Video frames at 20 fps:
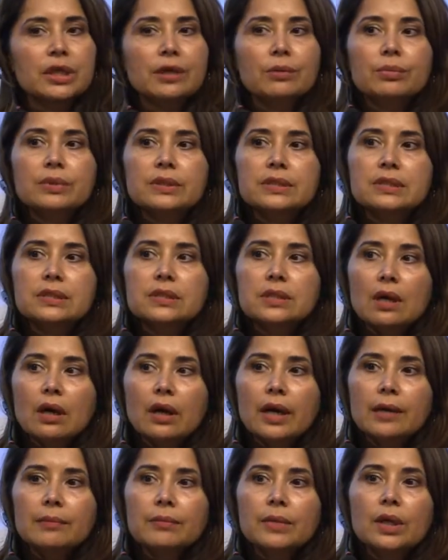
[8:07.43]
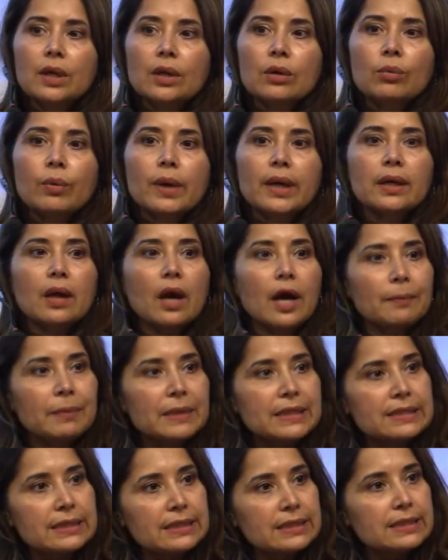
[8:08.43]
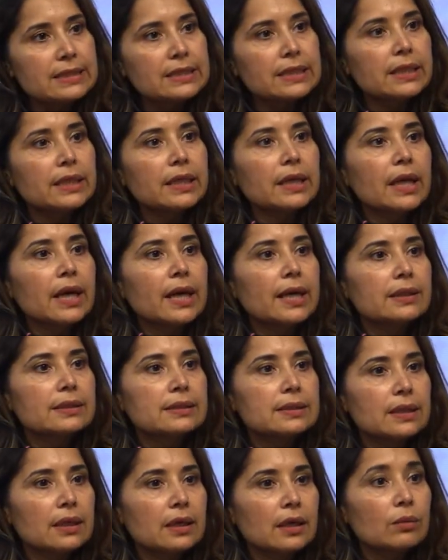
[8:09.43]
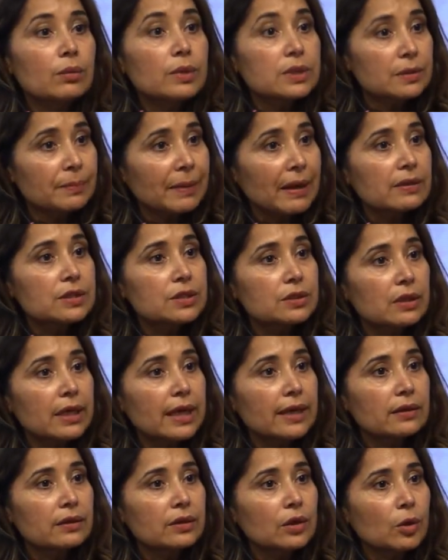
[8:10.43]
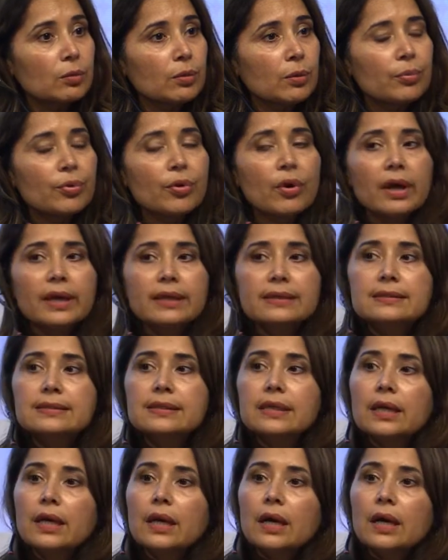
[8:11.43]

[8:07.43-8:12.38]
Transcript: It was the time when IPCC was about to get the Nobel Prize,